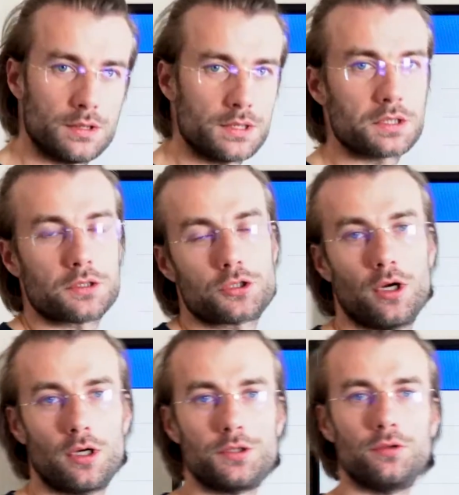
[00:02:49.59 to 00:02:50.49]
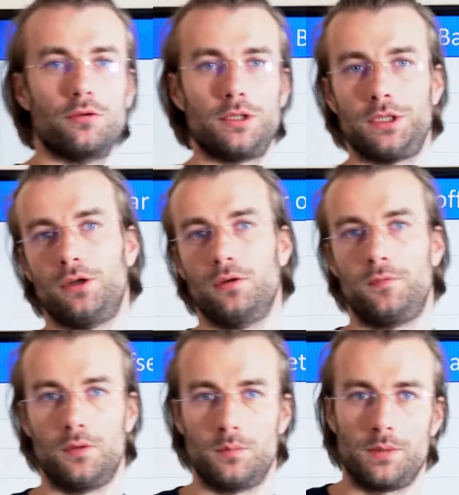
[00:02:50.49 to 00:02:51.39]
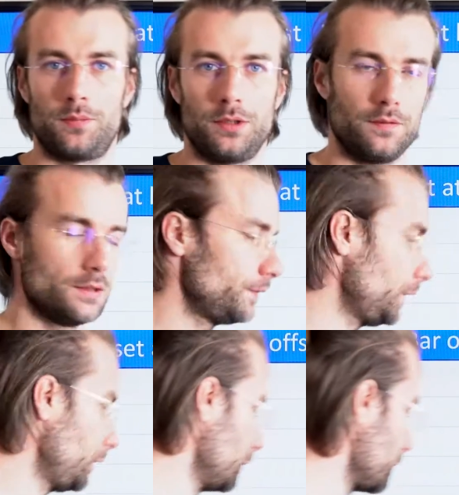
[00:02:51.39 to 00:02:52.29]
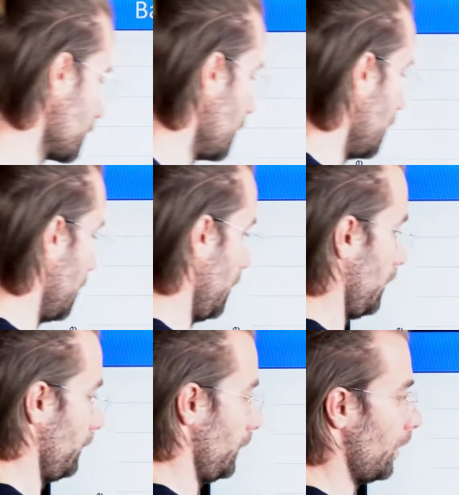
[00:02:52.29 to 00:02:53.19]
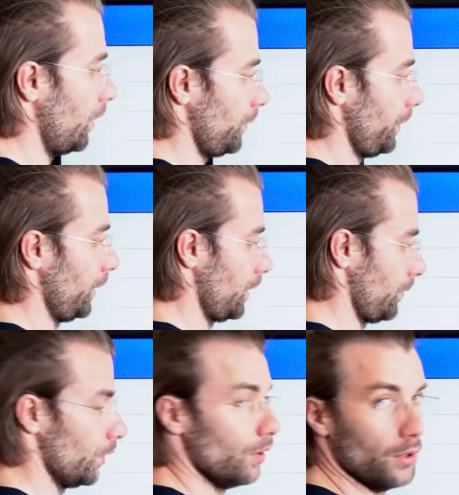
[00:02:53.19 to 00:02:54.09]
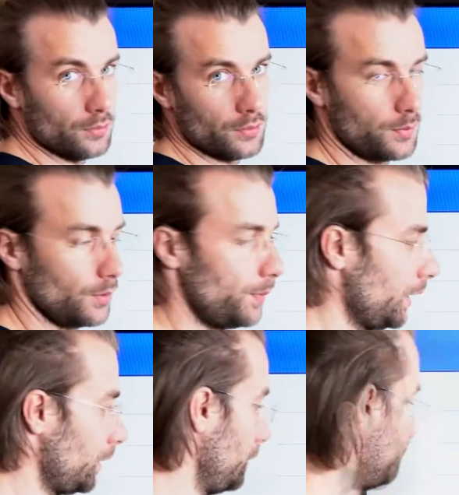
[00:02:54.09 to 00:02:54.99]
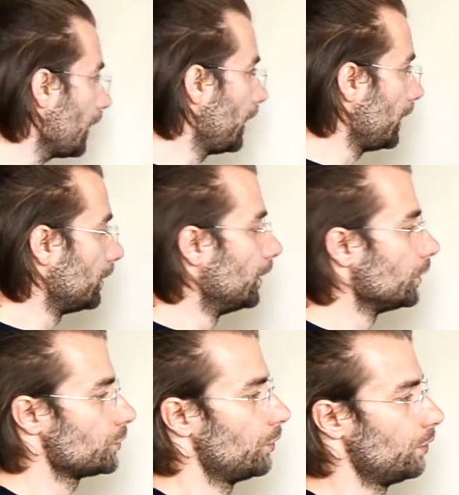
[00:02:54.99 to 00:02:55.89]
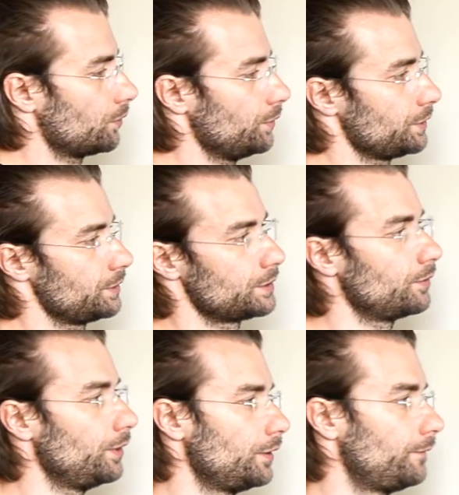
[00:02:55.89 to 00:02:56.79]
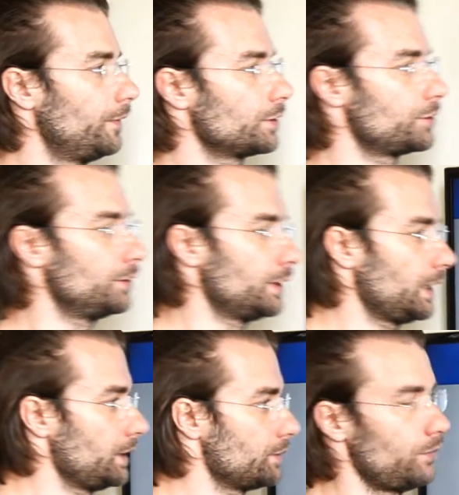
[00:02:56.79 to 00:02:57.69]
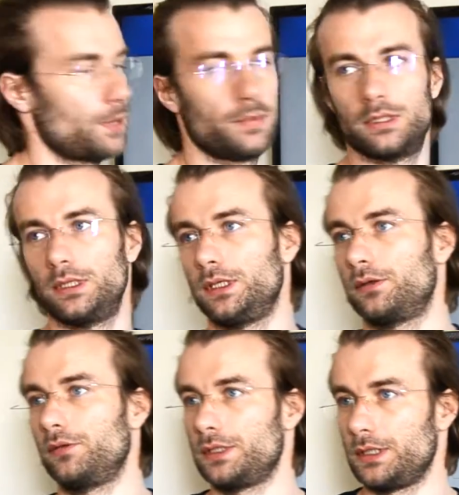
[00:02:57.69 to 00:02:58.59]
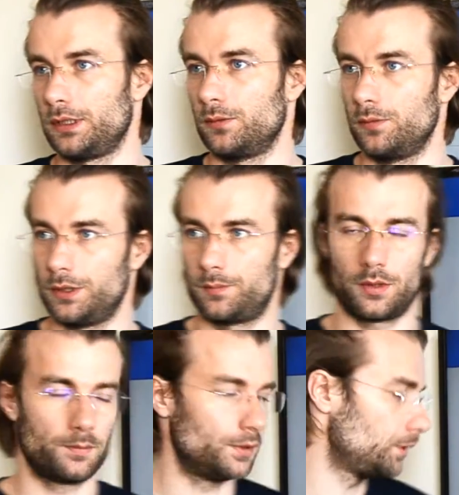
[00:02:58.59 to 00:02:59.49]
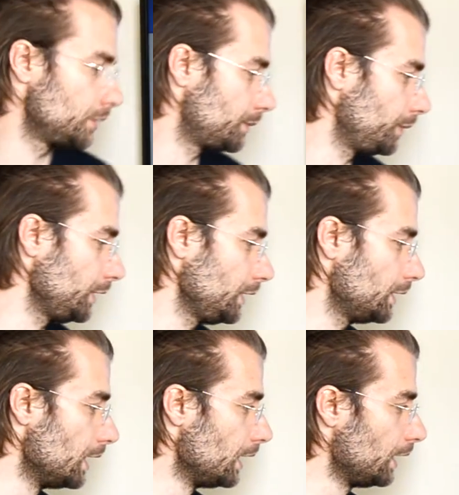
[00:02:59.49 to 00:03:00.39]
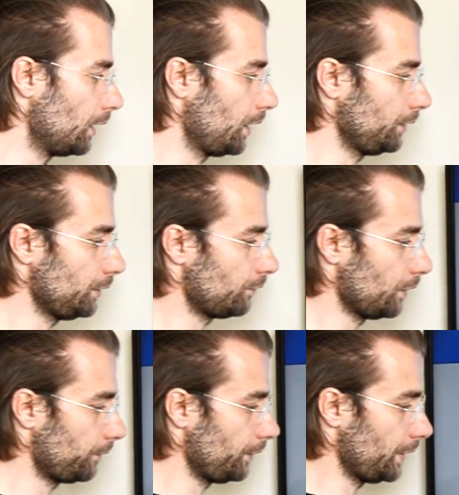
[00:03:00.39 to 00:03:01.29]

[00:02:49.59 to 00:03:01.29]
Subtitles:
this is the chart you already know from my previous videos. I have the RPM on the propeller and torque, which is a square function that is rapidly increasing with propeller speed. I need roughly